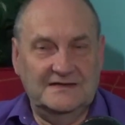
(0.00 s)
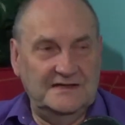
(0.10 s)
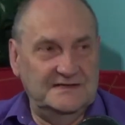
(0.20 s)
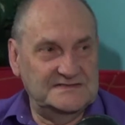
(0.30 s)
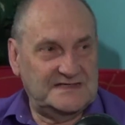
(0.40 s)

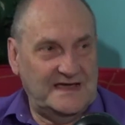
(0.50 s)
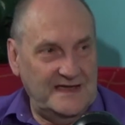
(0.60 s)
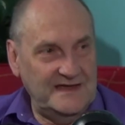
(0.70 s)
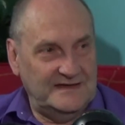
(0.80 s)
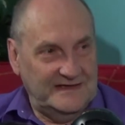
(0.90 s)
his
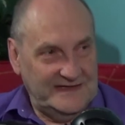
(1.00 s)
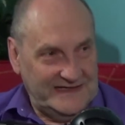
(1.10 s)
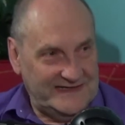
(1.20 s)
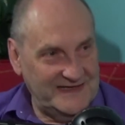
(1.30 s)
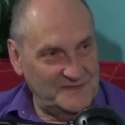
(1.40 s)
cane and
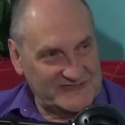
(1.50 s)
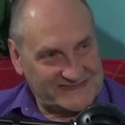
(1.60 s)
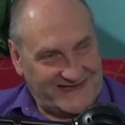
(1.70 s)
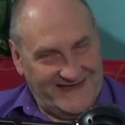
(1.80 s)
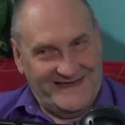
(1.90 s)
he'd keep his
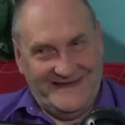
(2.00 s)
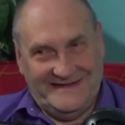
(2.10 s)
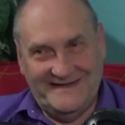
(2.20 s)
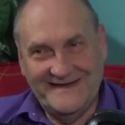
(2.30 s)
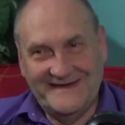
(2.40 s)

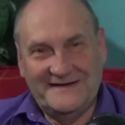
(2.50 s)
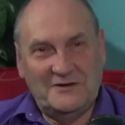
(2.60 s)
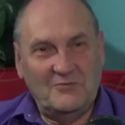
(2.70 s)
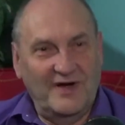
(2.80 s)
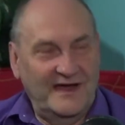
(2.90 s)
cane
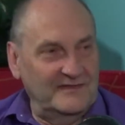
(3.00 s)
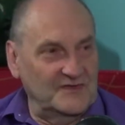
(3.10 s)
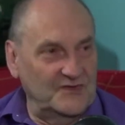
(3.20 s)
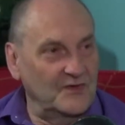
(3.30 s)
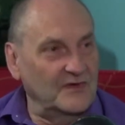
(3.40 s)
by the
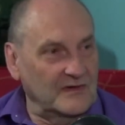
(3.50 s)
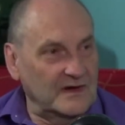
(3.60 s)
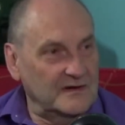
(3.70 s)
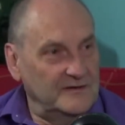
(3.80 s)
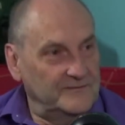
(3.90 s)

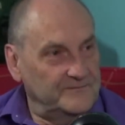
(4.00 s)
door.